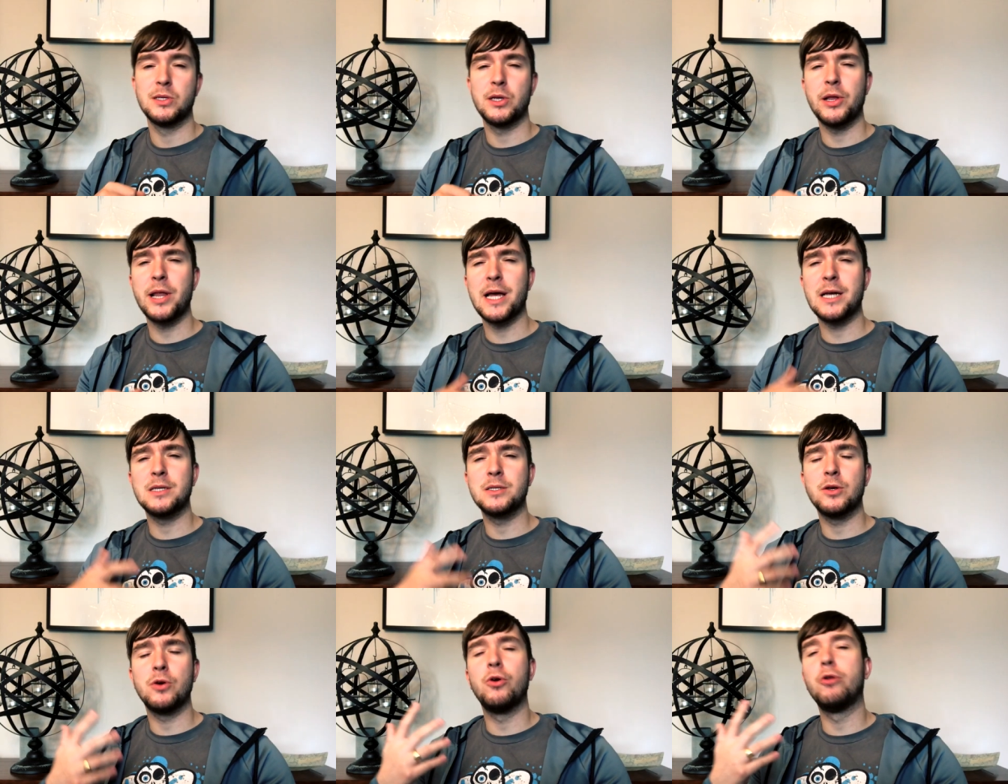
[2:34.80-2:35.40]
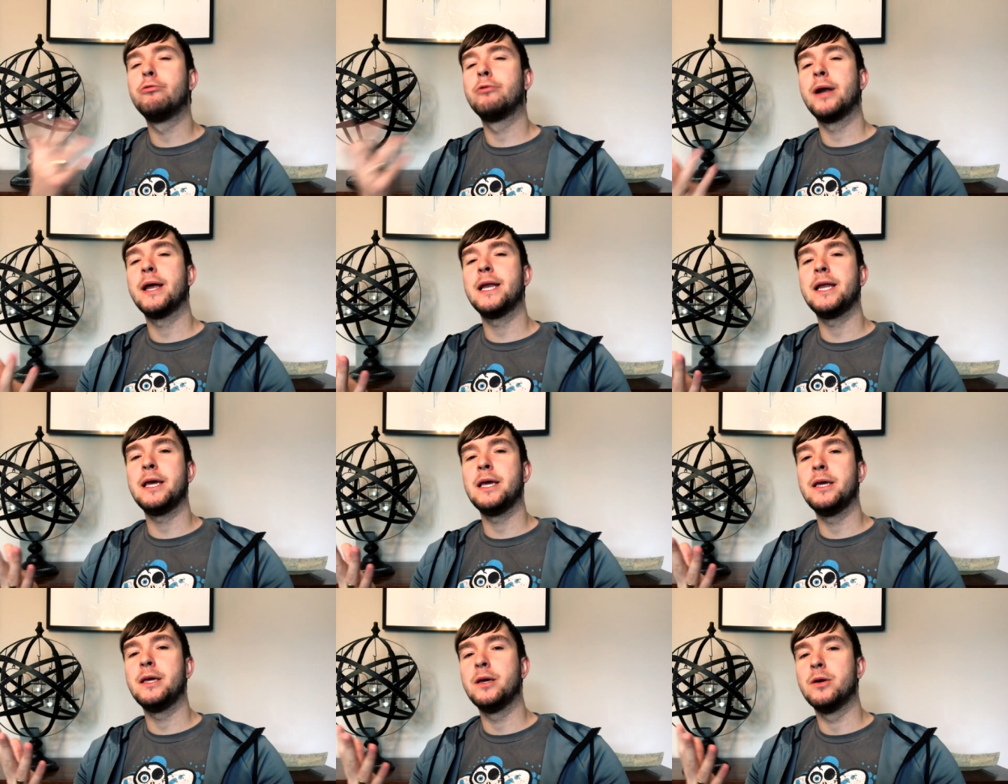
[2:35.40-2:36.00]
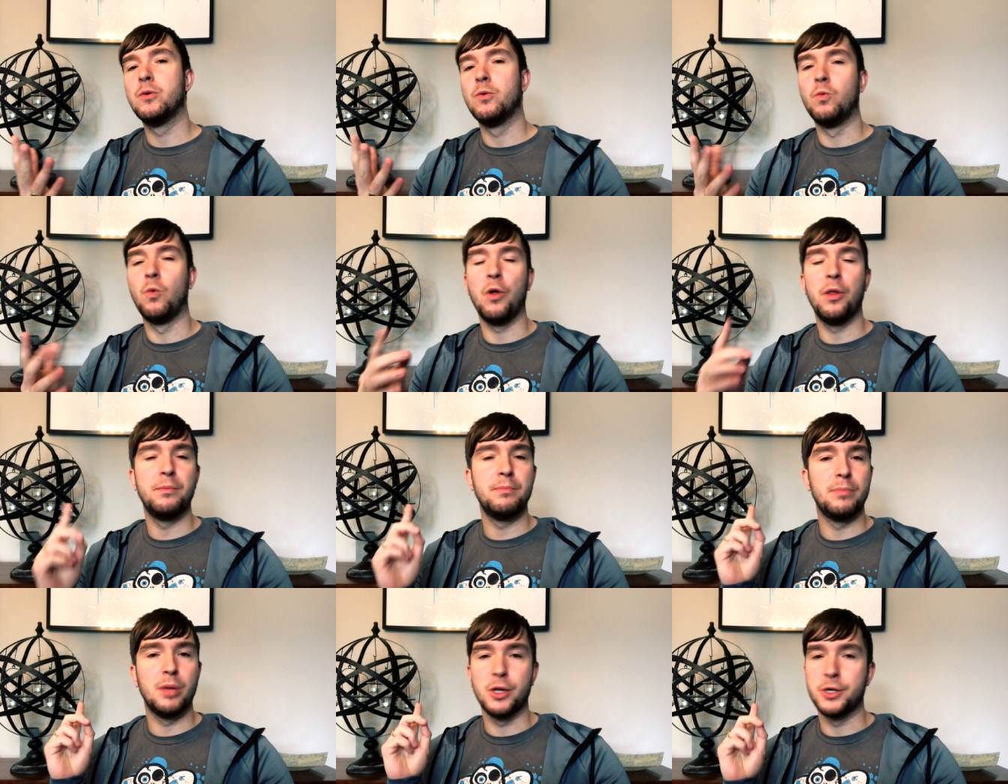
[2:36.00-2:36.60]
So that's already
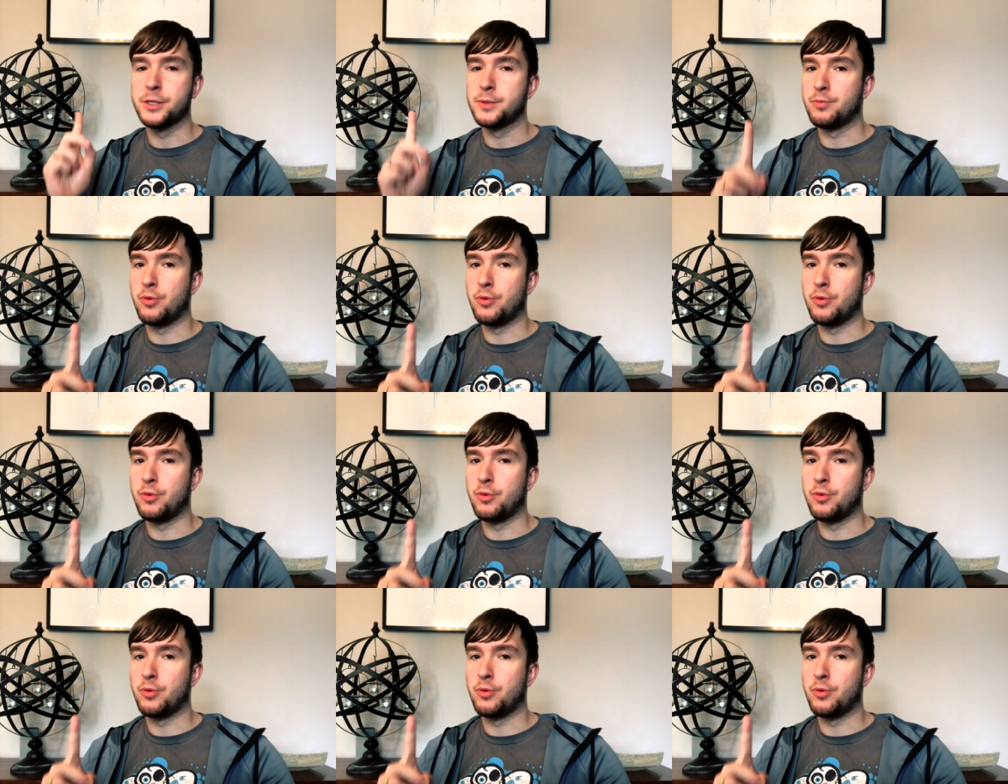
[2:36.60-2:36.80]
one plus